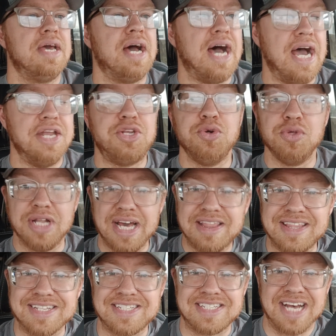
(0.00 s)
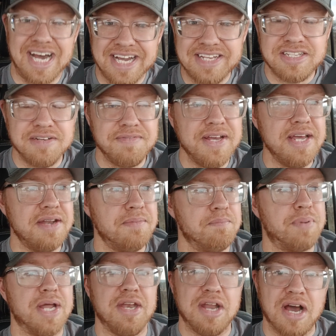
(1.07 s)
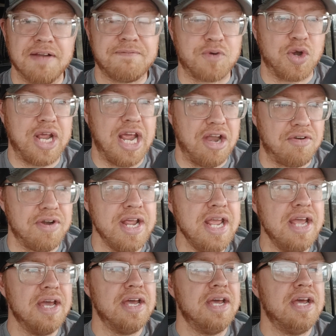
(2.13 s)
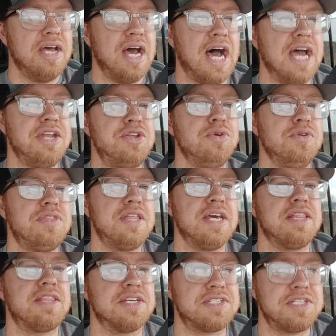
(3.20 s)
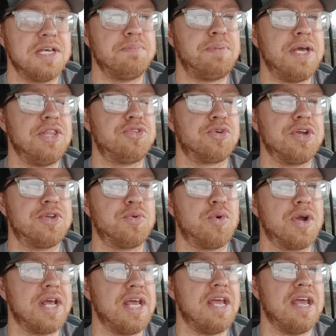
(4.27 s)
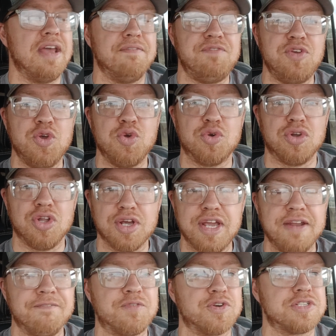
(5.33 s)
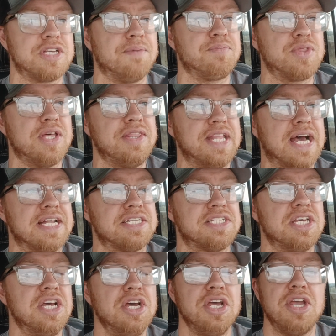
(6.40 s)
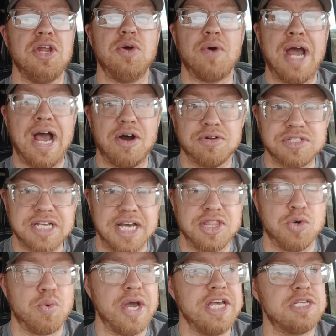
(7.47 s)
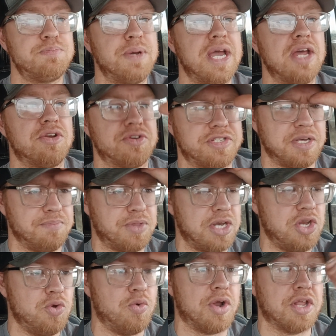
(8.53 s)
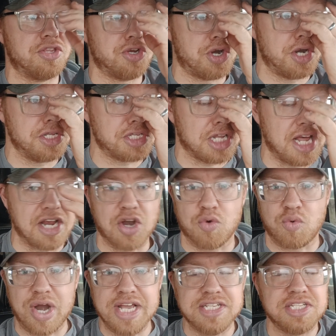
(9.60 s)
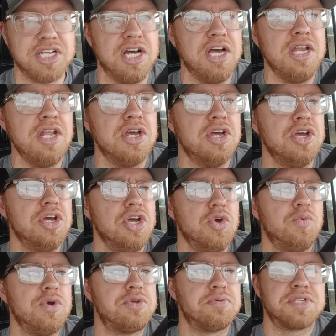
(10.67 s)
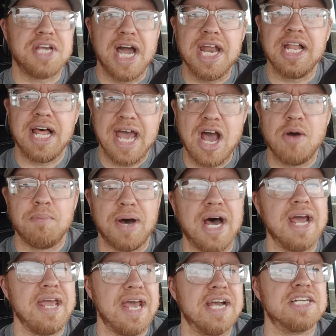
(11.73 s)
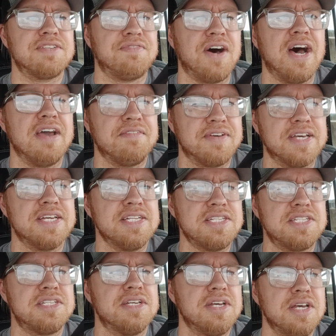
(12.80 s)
I do like the size of it, but not for carry. I do think the SIG P320, if you are looking for something that's, you know, outside the waistband or something you want to turn into like a race gun, which was kind of how my X5 is,